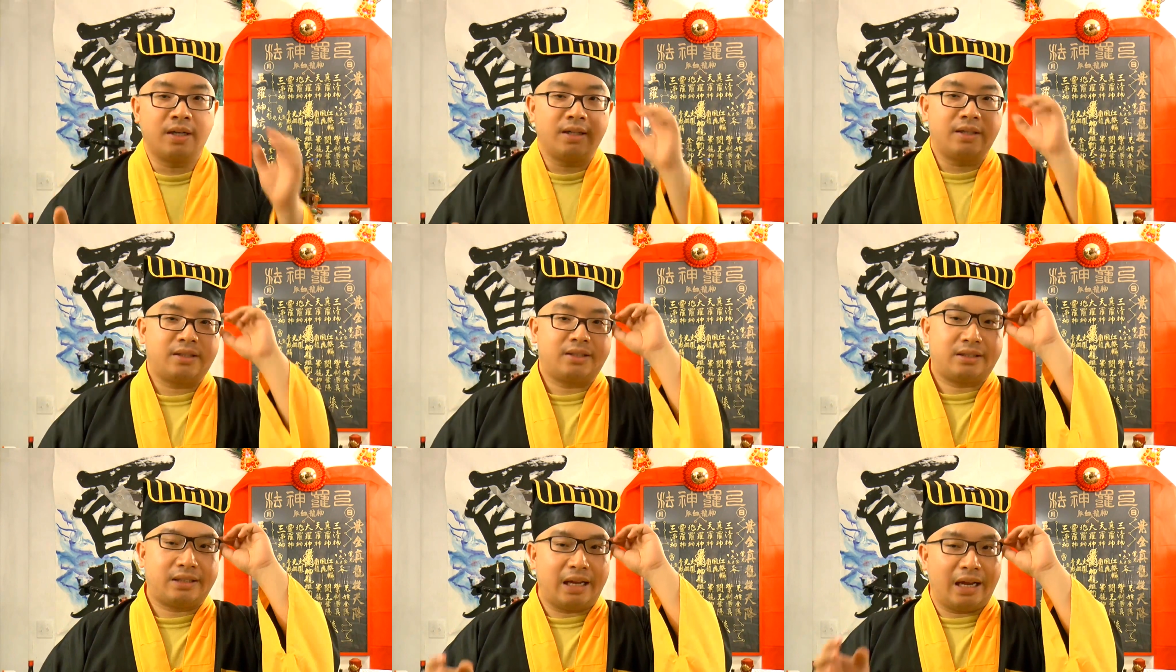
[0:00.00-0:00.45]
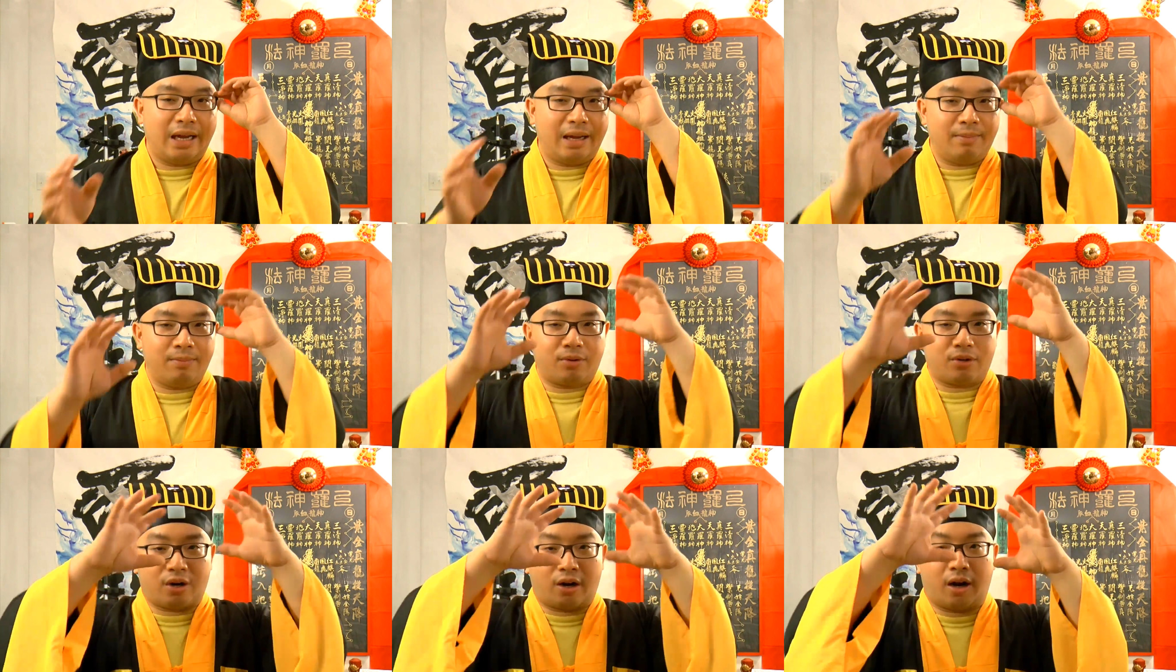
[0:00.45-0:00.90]

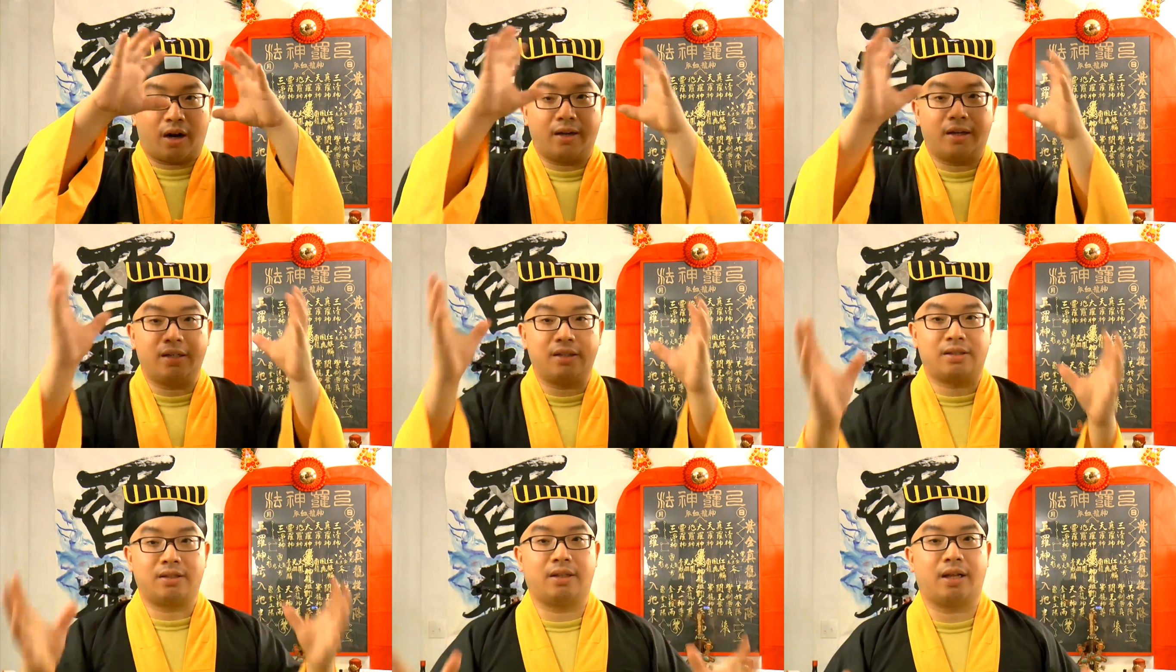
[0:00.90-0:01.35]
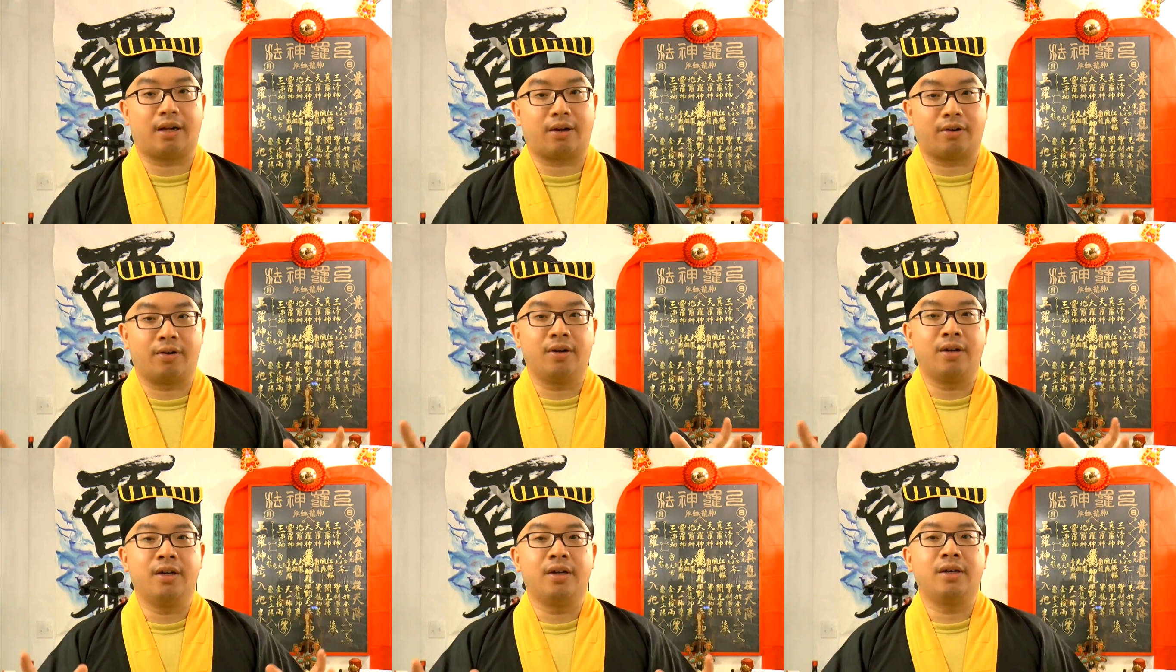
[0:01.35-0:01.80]
Same Chinese
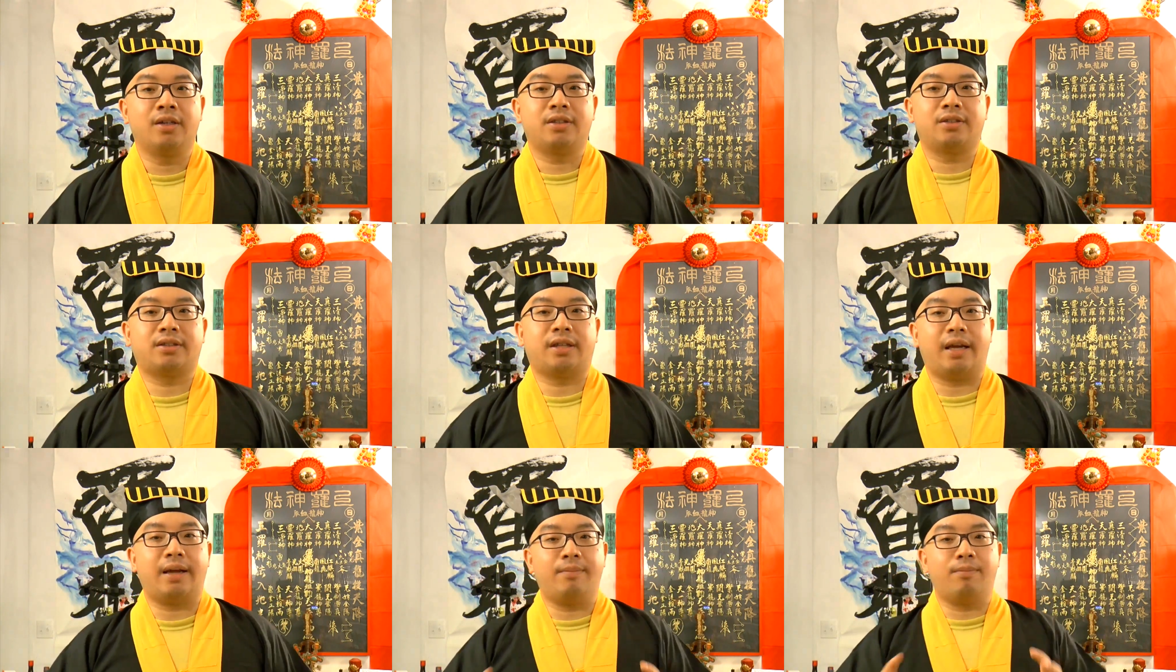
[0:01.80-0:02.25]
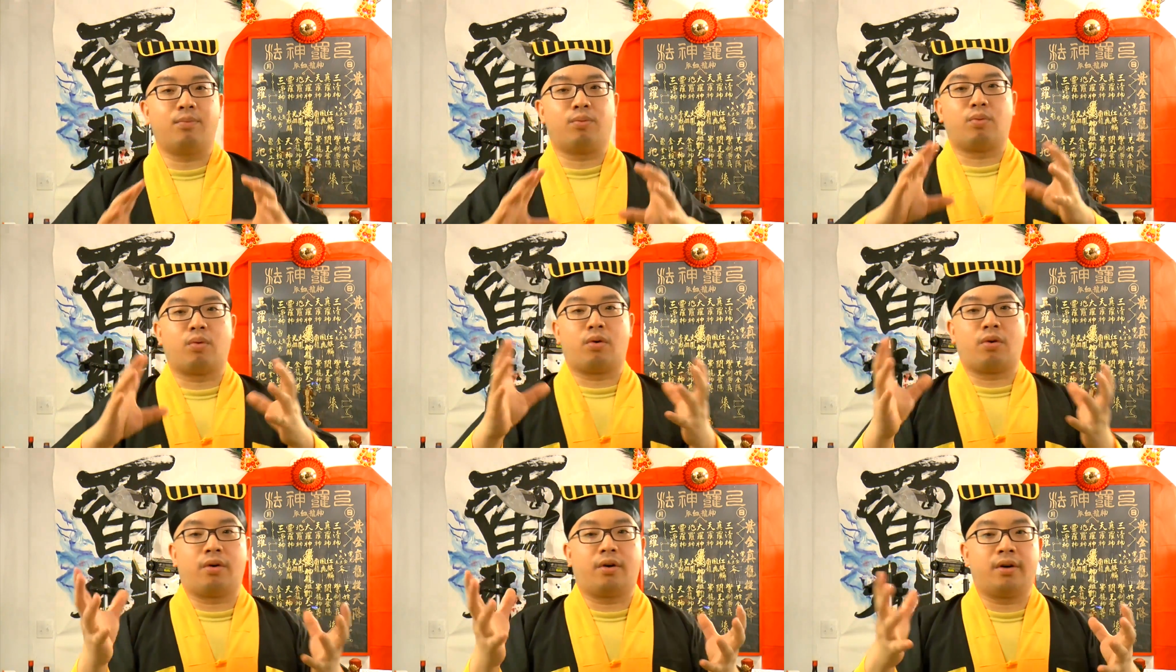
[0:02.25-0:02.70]
letter, same
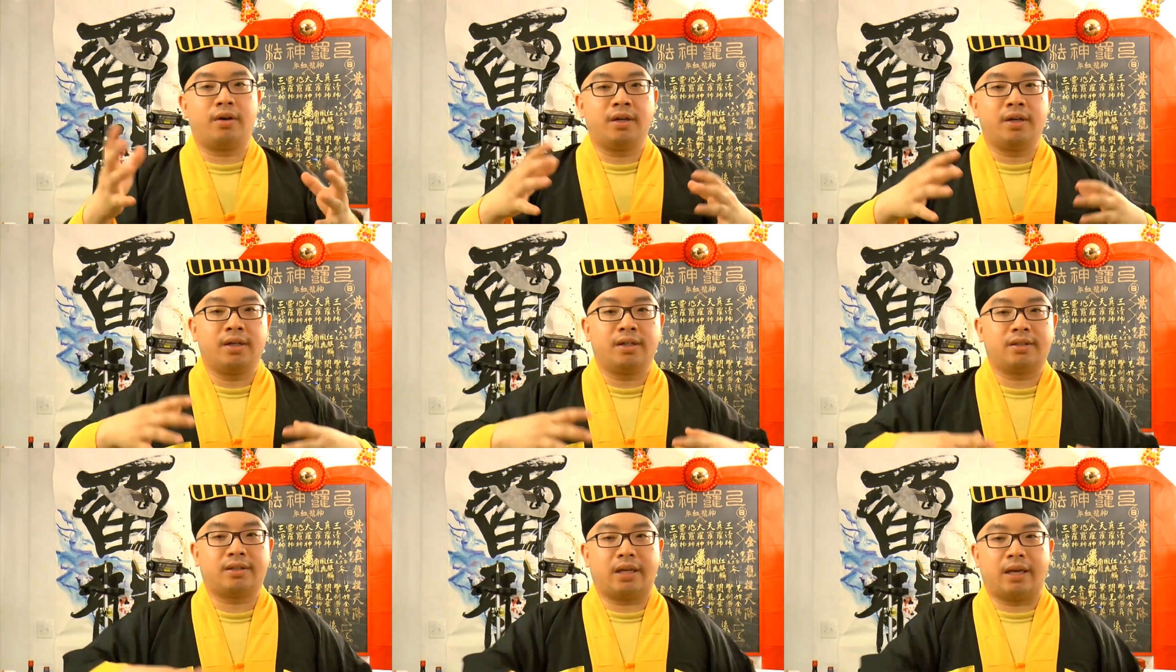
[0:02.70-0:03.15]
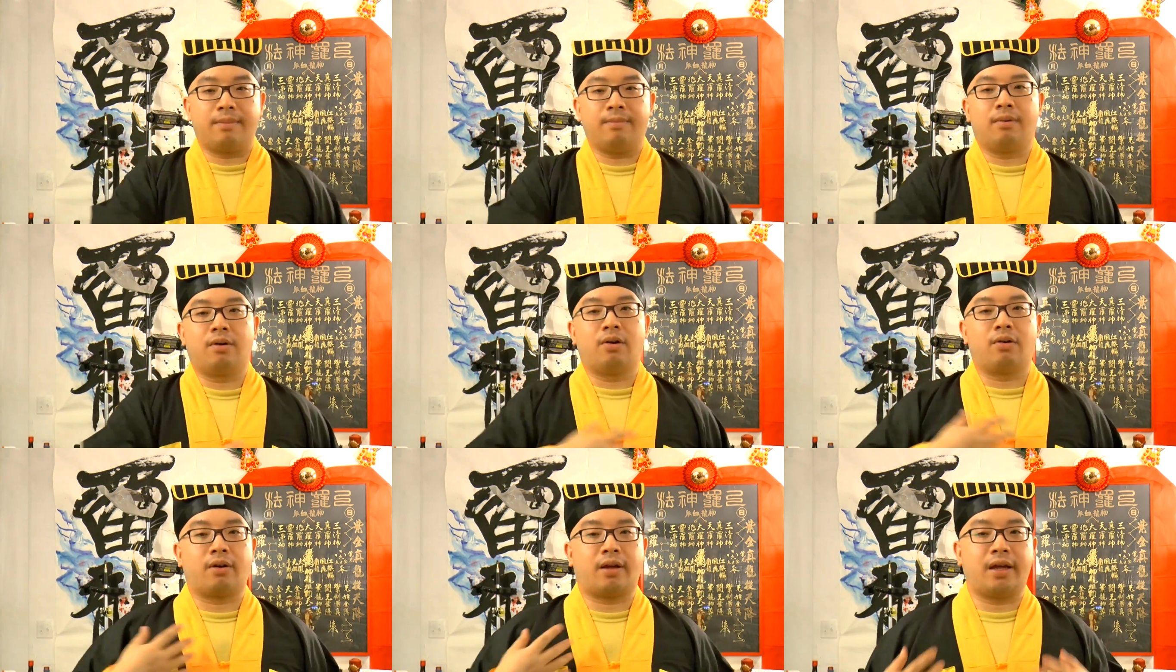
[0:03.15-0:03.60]
word, same
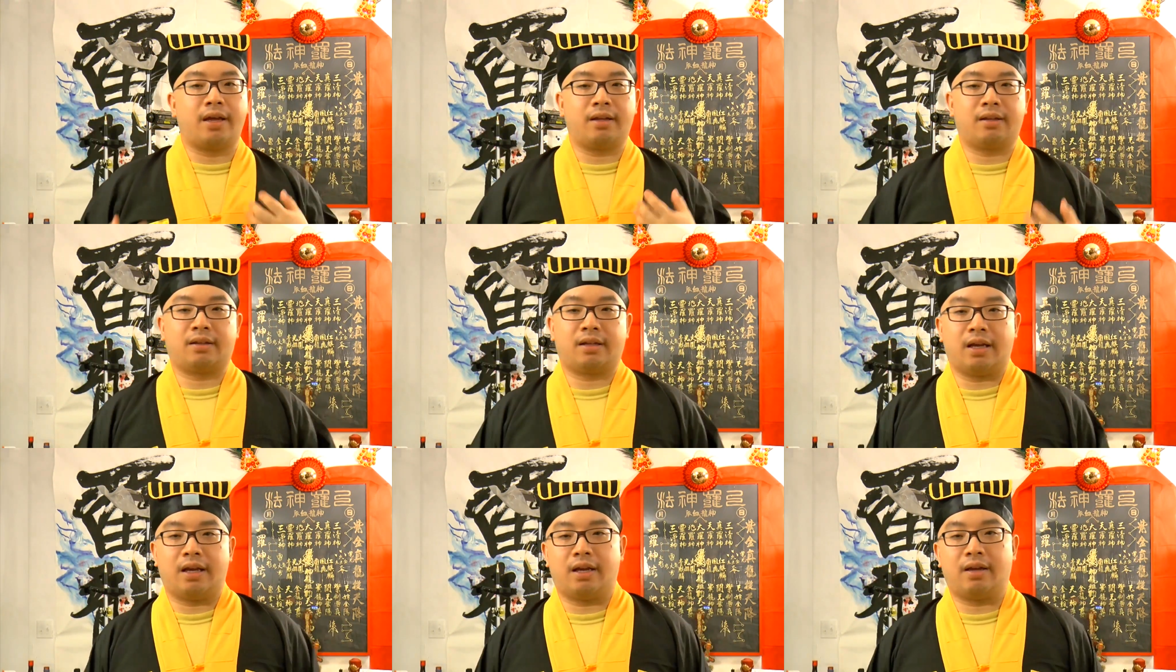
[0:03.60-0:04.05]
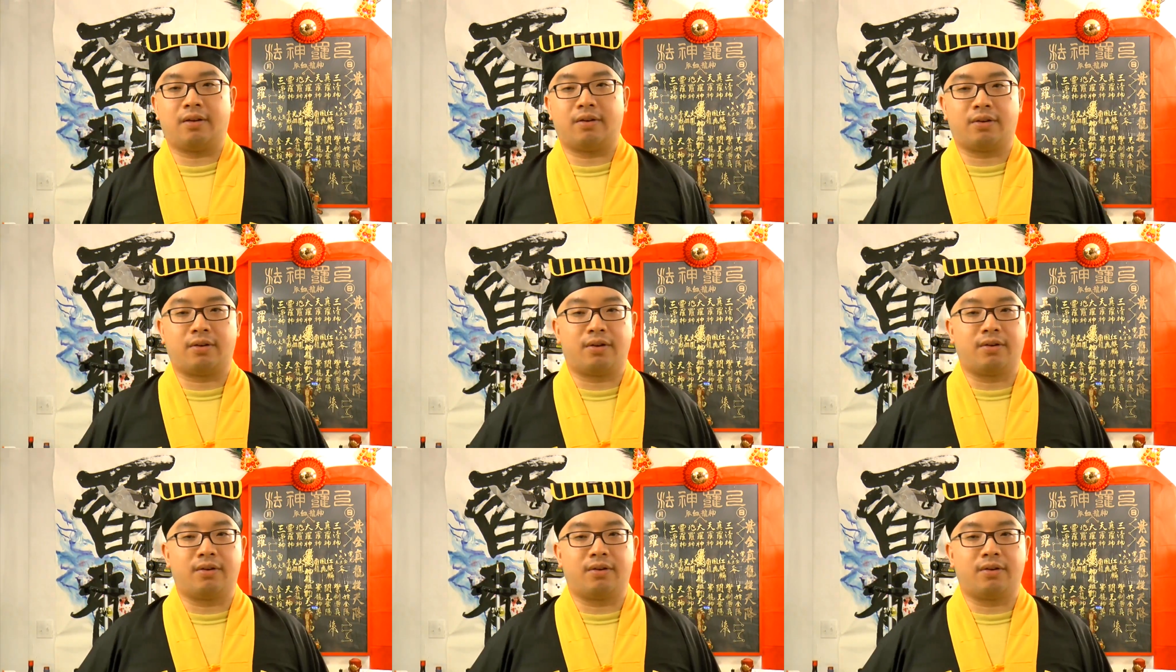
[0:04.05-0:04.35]
looking thing,